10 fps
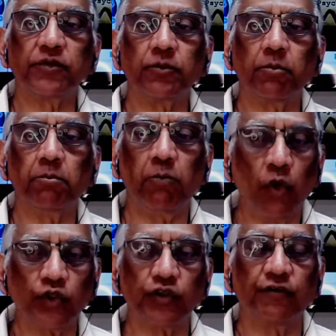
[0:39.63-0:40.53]

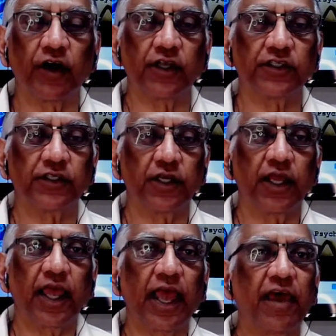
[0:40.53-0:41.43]
most of us
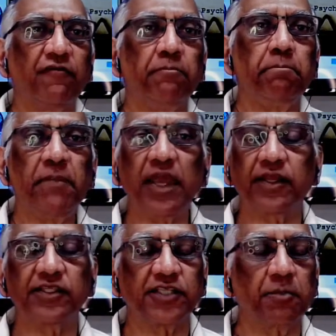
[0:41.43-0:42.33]
have
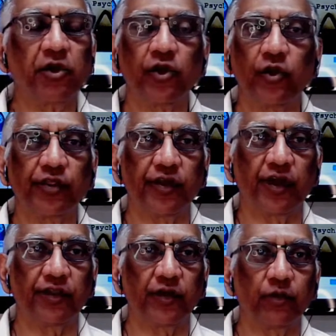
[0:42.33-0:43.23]
met somebody or the
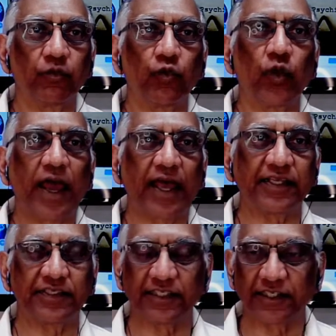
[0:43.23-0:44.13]
other who
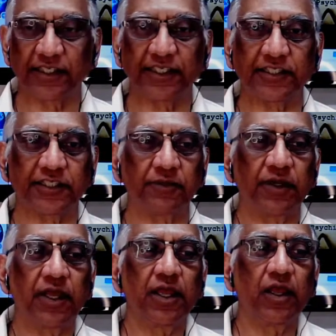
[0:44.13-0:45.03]
has this condition.
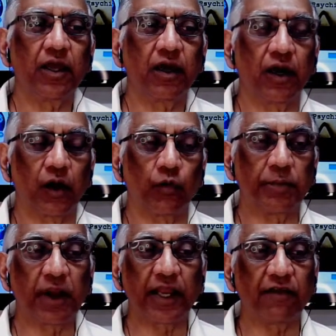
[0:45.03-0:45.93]
Uh, we
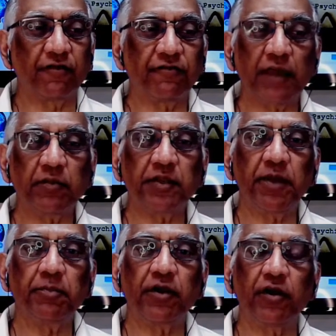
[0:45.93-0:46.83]
might have a family
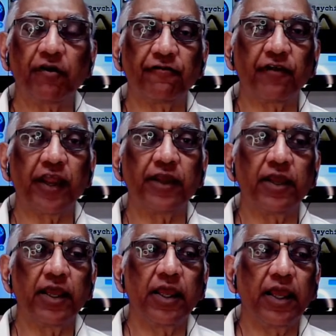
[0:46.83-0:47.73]
member, a friend,
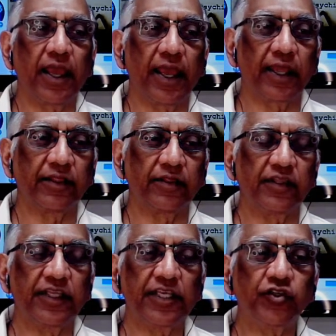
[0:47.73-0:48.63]
and
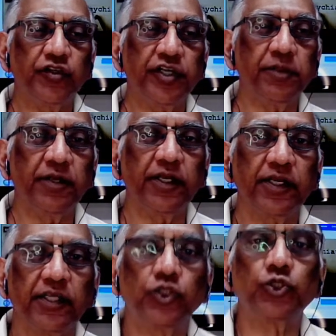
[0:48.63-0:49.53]
the treatment
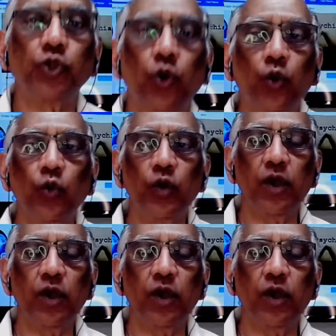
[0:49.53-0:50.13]
is so